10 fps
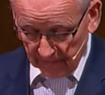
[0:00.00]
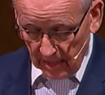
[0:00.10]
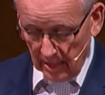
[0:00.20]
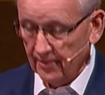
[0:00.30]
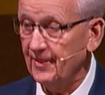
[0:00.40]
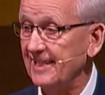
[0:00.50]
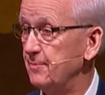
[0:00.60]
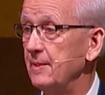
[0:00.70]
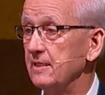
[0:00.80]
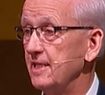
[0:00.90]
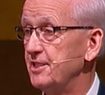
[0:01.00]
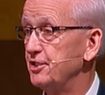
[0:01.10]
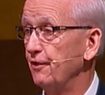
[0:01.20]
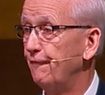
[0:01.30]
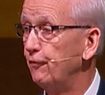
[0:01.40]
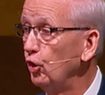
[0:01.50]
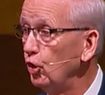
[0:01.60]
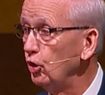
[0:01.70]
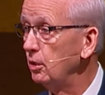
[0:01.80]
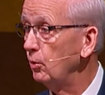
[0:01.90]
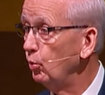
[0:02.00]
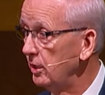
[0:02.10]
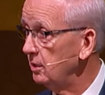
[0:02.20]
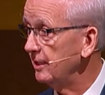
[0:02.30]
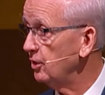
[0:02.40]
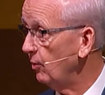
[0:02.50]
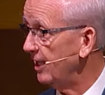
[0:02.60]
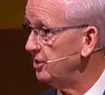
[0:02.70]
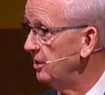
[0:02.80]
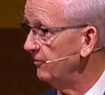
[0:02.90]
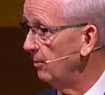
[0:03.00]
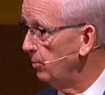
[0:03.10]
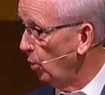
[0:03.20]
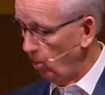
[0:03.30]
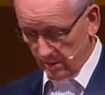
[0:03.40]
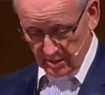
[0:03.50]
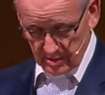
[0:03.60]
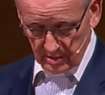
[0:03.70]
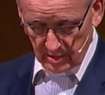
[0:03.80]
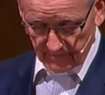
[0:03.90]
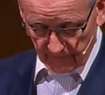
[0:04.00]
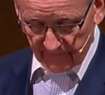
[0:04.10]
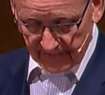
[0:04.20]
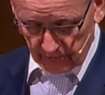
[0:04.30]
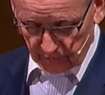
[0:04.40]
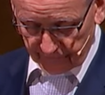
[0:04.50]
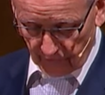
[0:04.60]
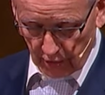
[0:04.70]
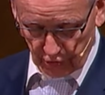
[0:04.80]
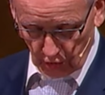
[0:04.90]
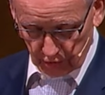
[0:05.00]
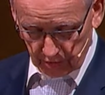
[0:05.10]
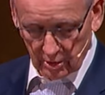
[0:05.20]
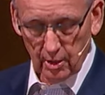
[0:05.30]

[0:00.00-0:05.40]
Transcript: Uh, this, been, this is the full will and direction of the board of, of elders for our church.